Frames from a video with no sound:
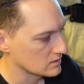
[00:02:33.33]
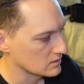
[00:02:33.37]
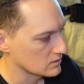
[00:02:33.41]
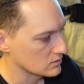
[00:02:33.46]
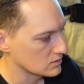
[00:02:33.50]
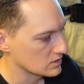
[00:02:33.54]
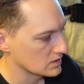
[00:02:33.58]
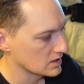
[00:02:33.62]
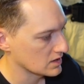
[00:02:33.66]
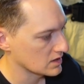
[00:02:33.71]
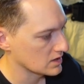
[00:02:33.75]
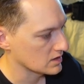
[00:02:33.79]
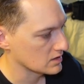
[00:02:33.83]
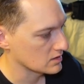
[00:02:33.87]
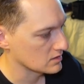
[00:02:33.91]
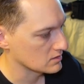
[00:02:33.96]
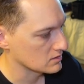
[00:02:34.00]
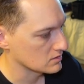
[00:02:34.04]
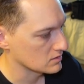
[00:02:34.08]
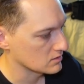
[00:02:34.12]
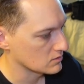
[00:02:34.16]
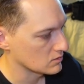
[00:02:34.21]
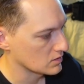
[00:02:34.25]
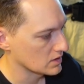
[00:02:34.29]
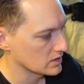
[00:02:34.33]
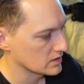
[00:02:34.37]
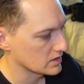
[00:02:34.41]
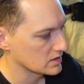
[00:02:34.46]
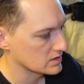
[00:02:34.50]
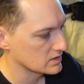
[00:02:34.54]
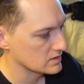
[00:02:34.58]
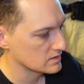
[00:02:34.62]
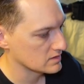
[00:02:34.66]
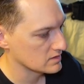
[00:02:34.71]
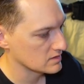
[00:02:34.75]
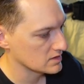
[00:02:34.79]
Okay. Wow,
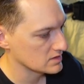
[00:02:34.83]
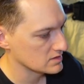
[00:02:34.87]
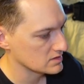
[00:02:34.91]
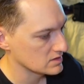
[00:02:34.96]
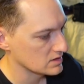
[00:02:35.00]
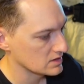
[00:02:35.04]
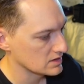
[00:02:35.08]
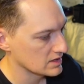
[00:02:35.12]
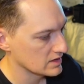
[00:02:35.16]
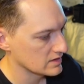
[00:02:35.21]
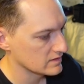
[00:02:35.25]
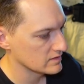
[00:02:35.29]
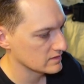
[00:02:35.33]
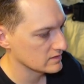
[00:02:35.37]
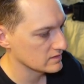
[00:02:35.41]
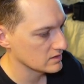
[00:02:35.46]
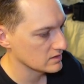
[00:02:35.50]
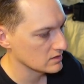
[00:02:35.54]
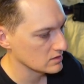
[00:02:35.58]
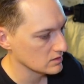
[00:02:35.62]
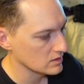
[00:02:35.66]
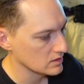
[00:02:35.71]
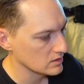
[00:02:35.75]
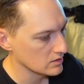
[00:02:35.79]
that's an unnecessarily